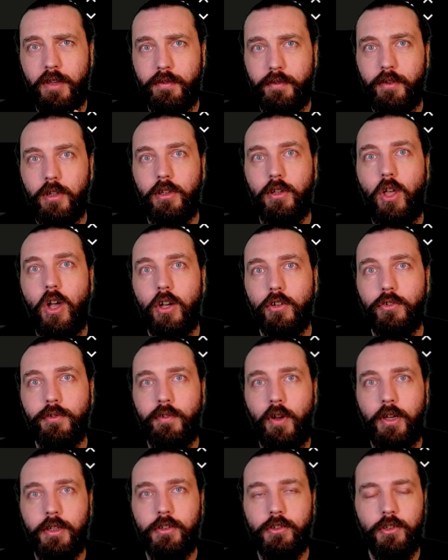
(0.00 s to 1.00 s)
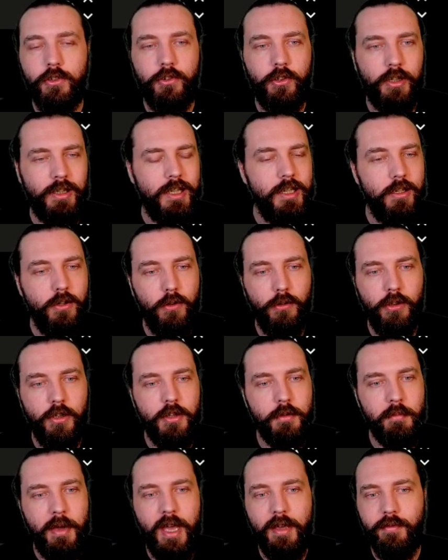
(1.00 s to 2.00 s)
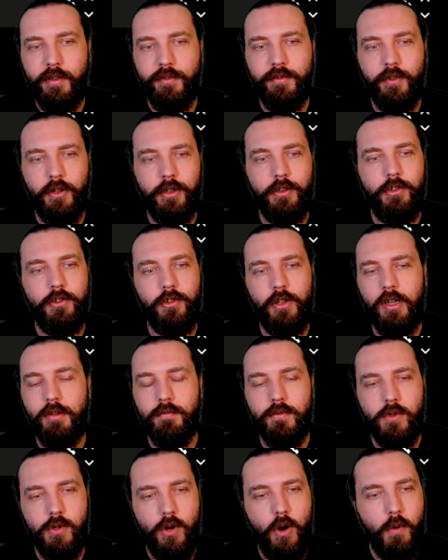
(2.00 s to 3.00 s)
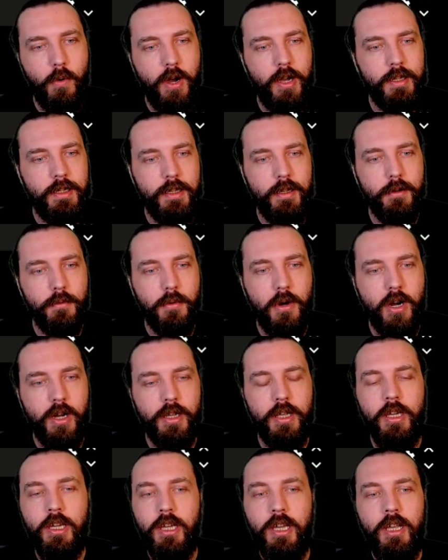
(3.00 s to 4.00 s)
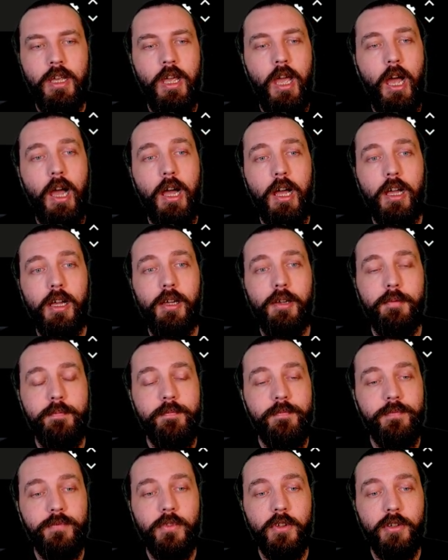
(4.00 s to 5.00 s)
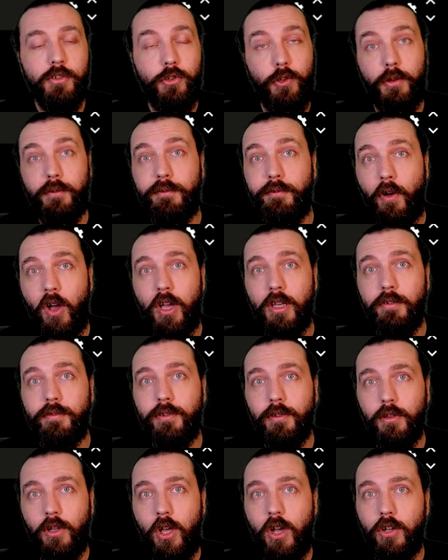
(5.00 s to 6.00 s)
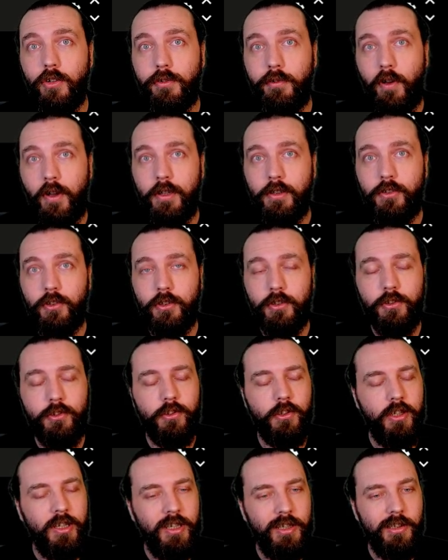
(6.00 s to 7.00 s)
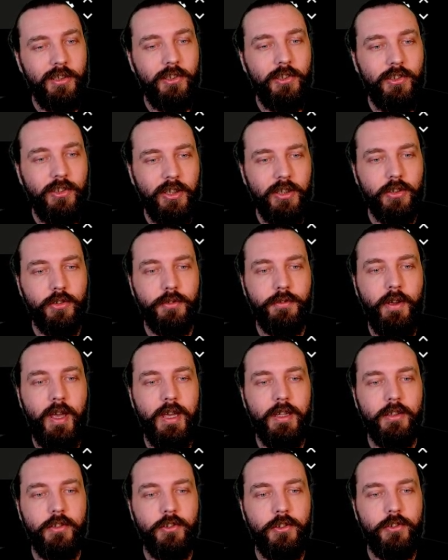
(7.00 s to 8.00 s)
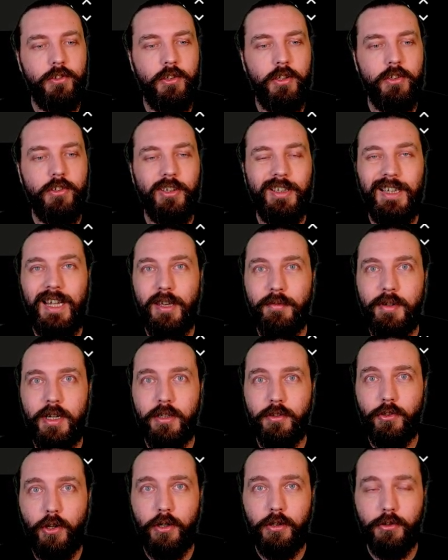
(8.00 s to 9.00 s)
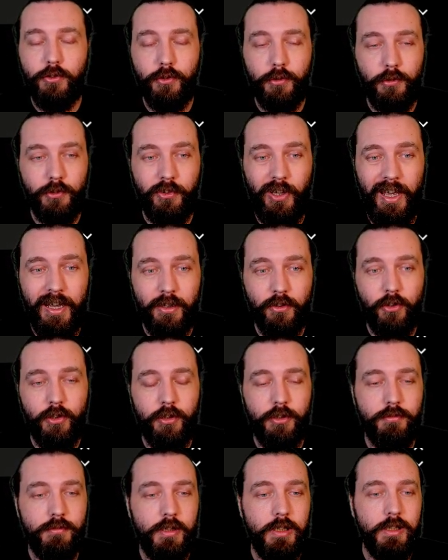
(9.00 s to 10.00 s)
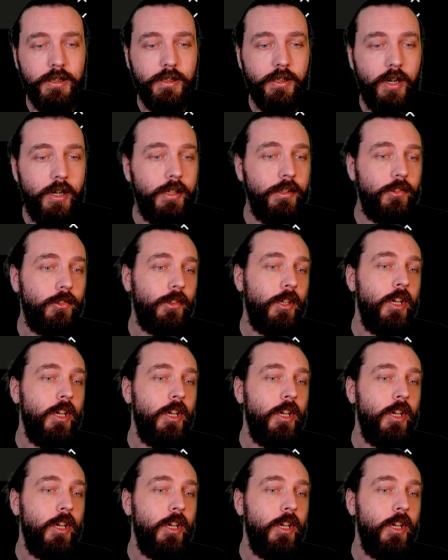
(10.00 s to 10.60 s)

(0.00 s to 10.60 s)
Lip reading: large fighters. I keep calling them heavy fighters. I have no idea why. So five large fighters, six vets. It's 11 in total. It's actually really nice.